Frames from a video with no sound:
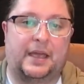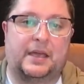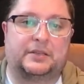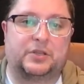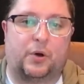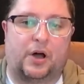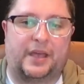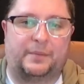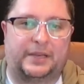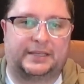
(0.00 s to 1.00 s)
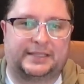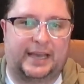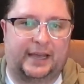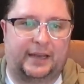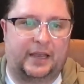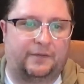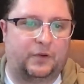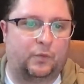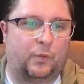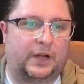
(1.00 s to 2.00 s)
So all that being said, if
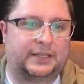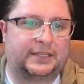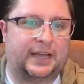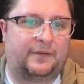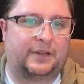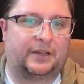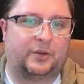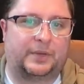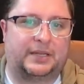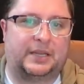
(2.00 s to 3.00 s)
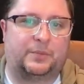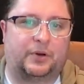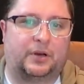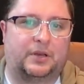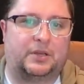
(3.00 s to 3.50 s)
you want to dive in a little bit deeper,